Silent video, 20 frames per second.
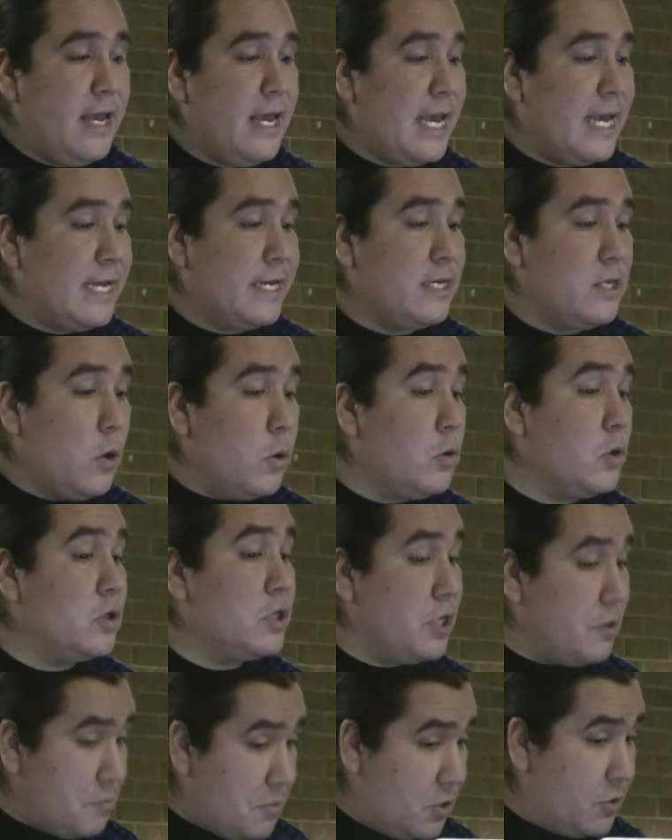and local
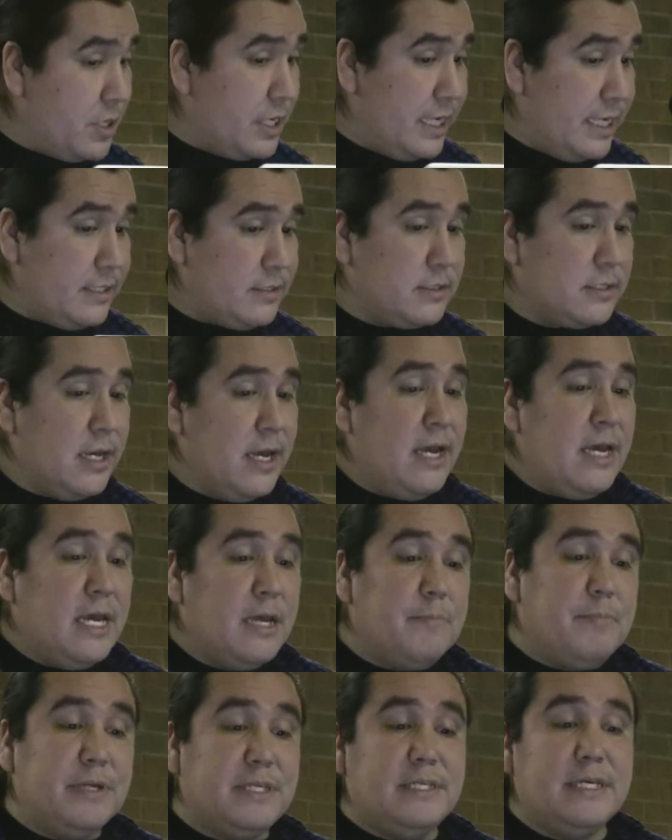communities,
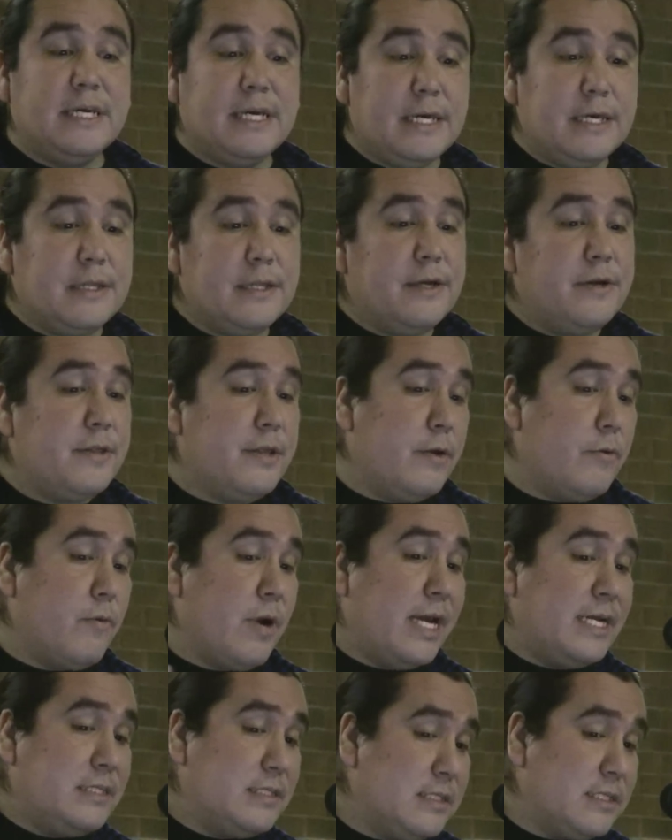in particular their
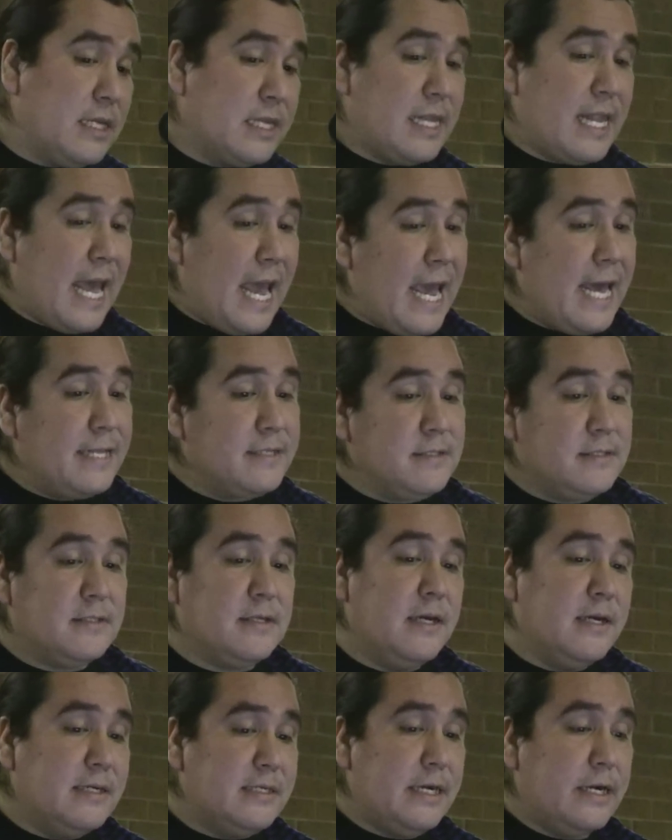rights to
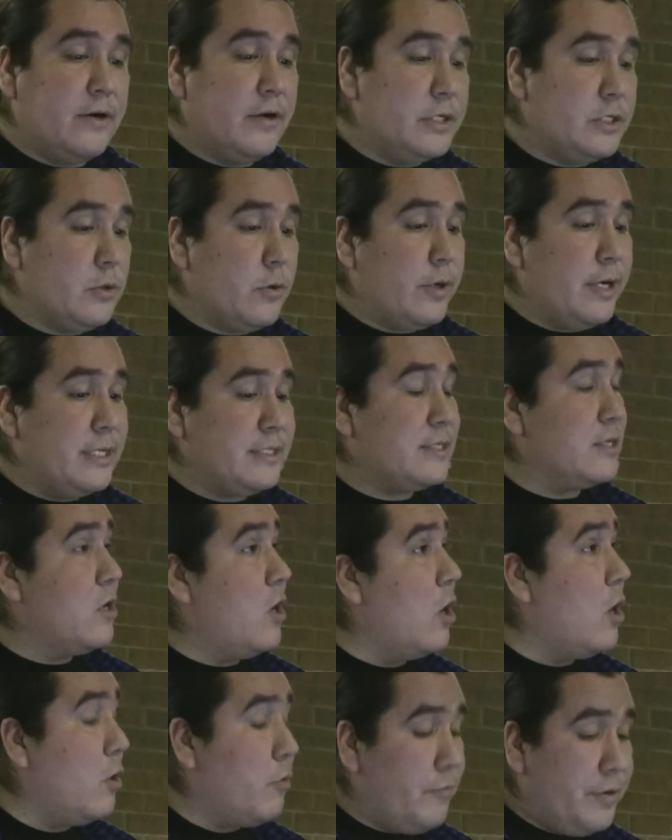lands, territories, and
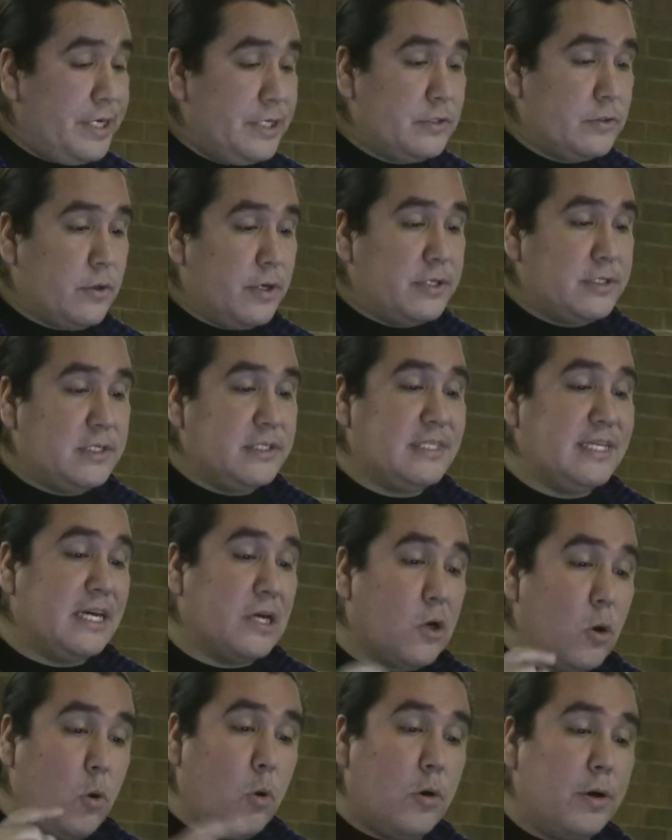all resources in
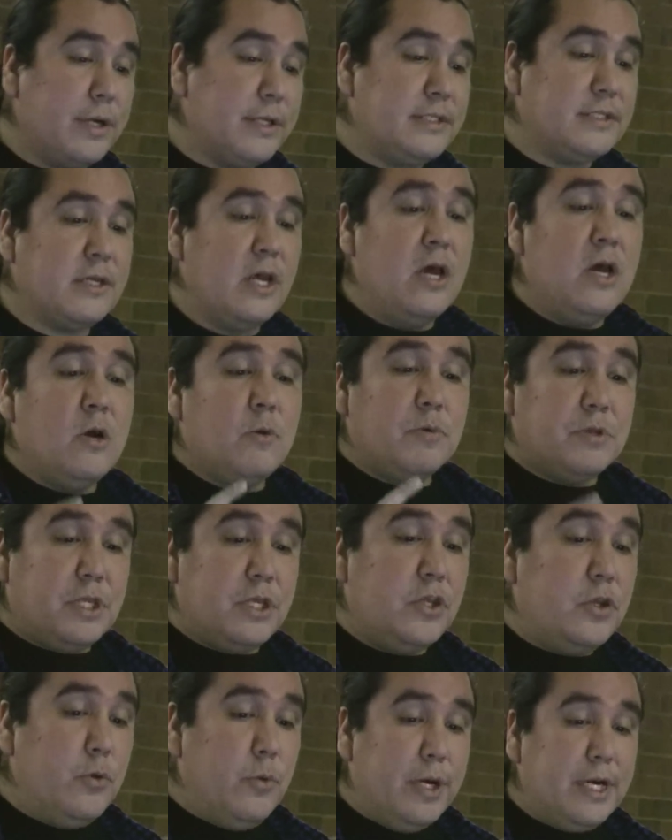accordance with the
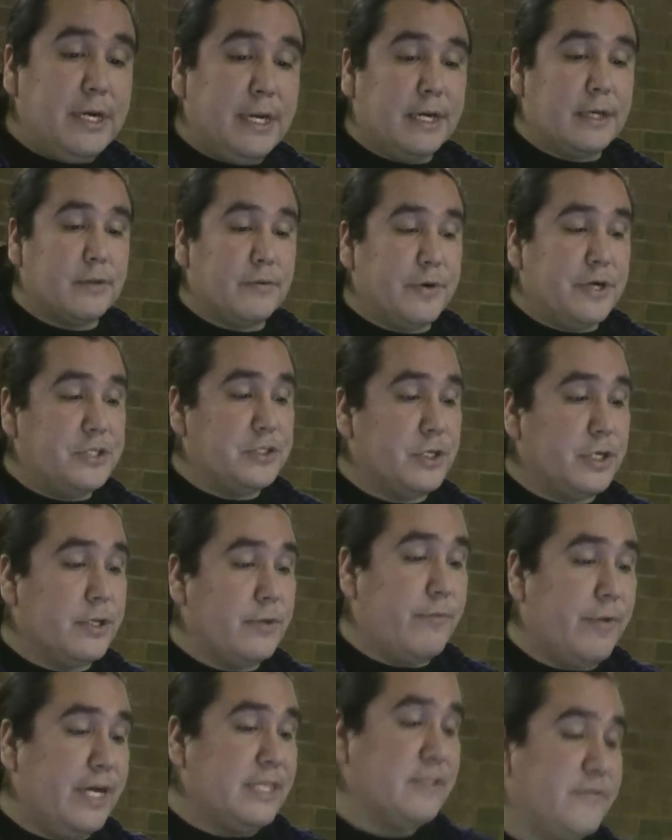UN Declaration on
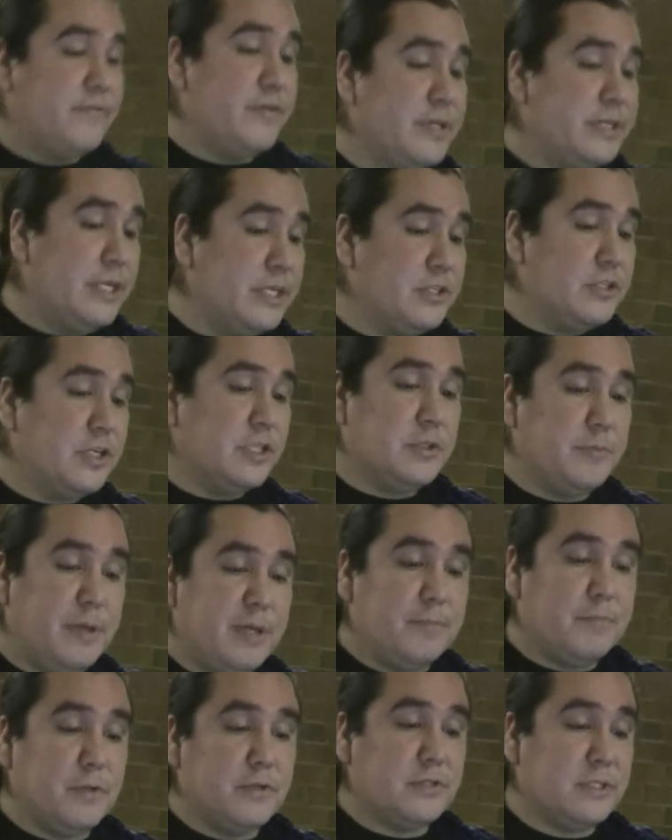the Rights of Indigenous
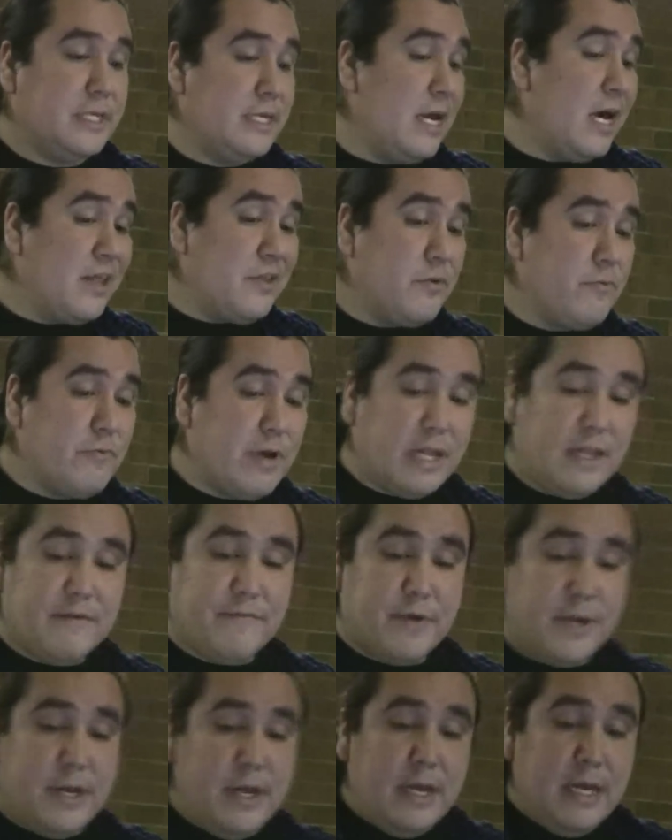Peoples and other
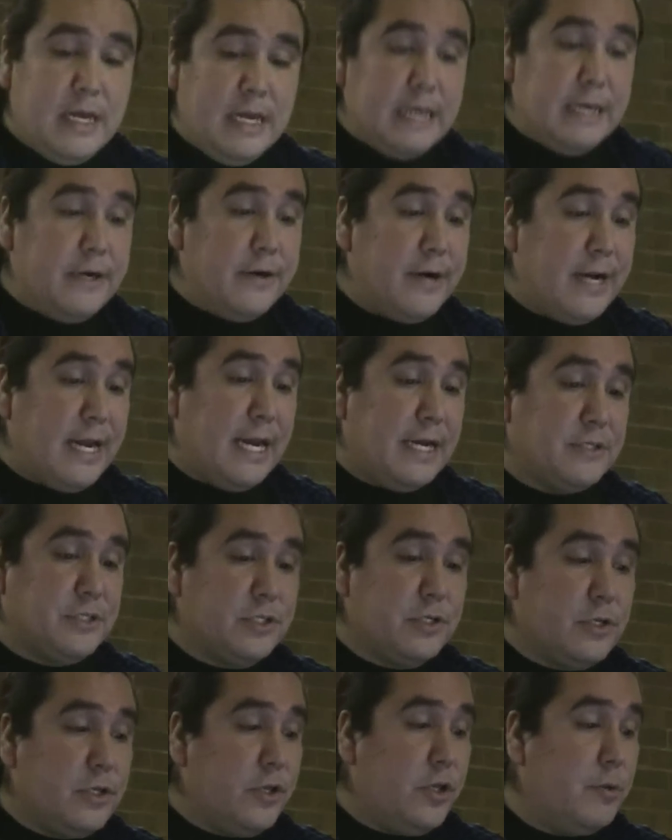relevant international